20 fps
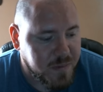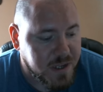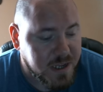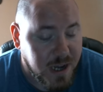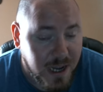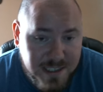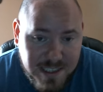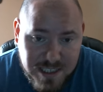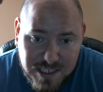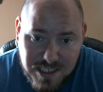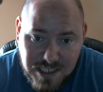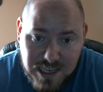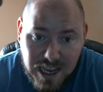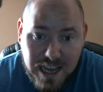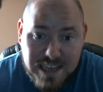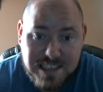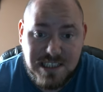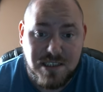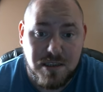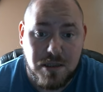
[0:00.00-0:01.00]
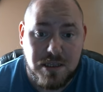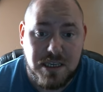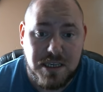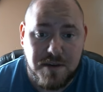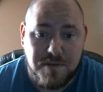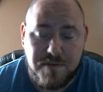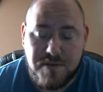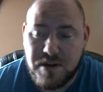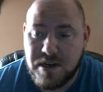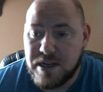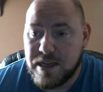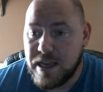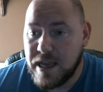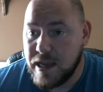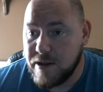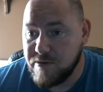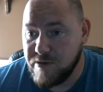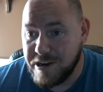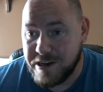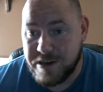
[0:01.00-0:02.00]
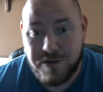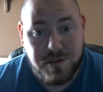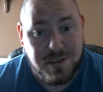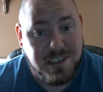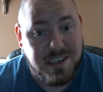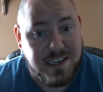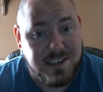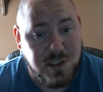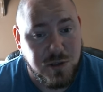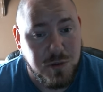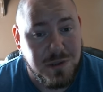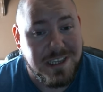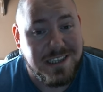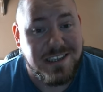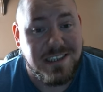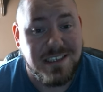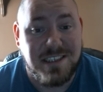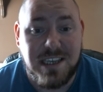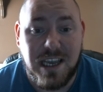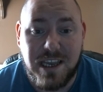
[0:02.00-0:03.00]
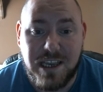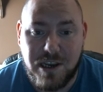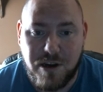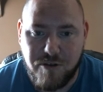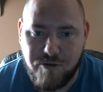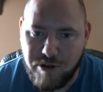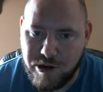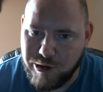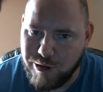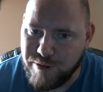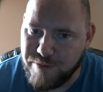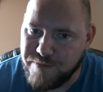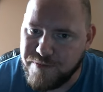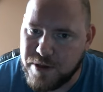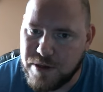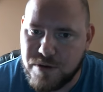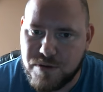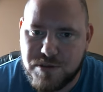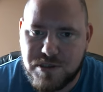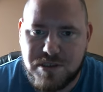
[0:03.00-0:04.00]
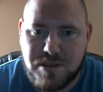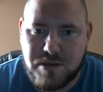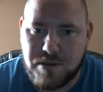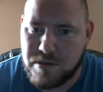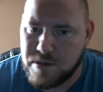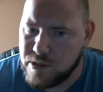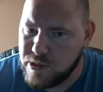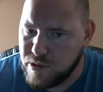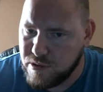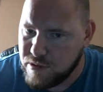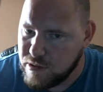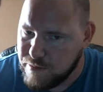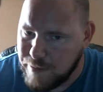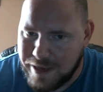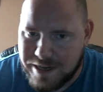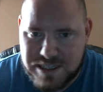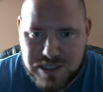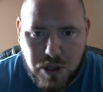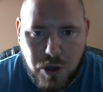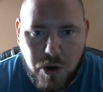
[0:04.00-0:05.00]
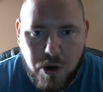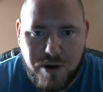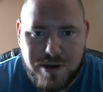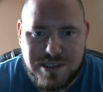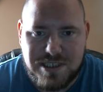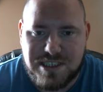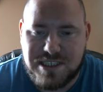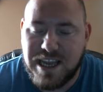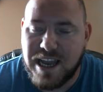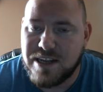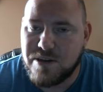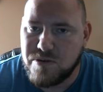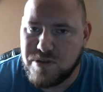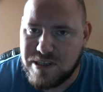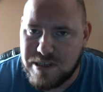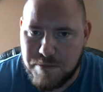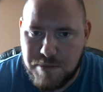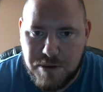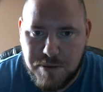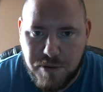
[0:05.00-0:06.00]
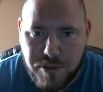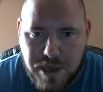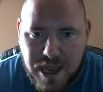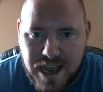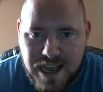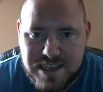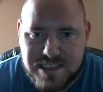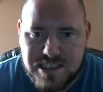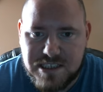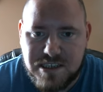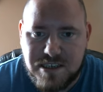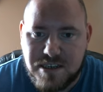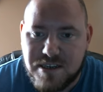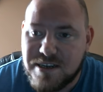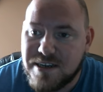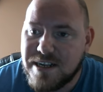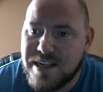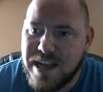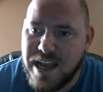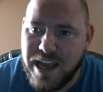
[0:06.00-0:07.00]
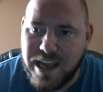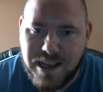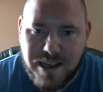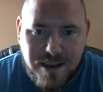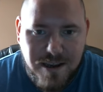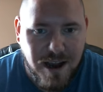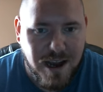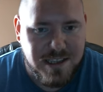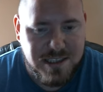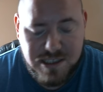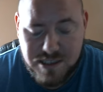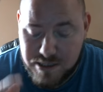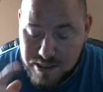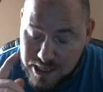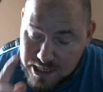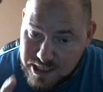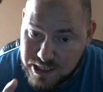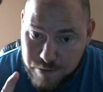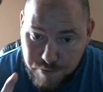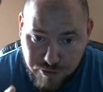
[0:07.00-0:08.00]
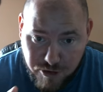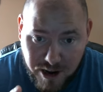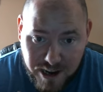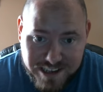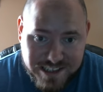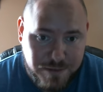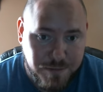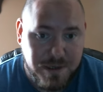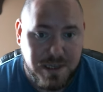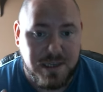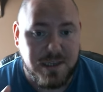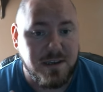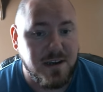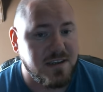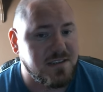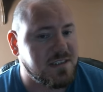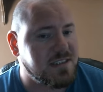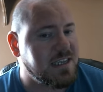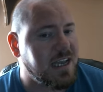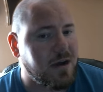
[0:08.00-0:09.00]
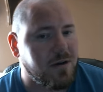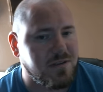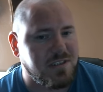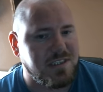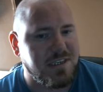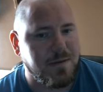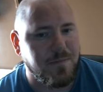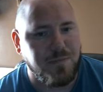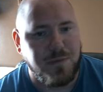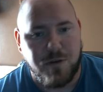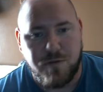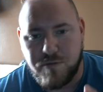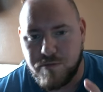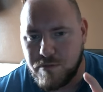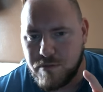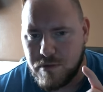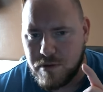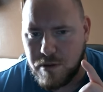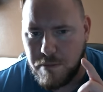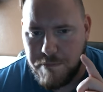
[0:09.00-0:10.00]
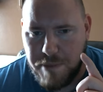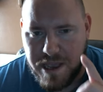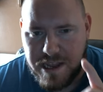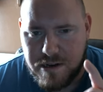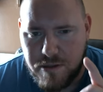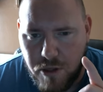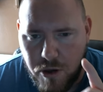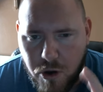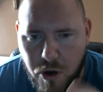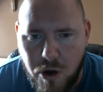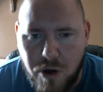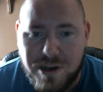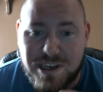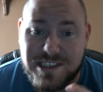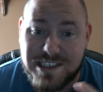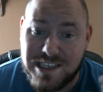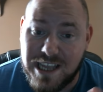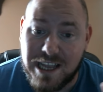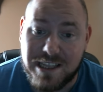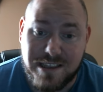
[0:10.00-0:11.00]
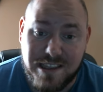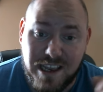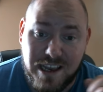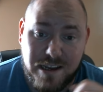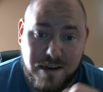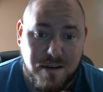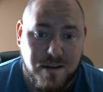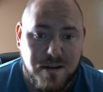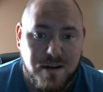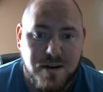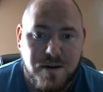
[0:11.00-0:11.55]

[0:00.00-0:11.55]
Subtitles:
Guts decides to leave, and Rickert says, you need to stay here. Rickert feels, you know, the Band of the Hawk is dead. You need to be with Casca. And Guts, this surprised me. Guts tells him, the Band of the Hawk is not dead.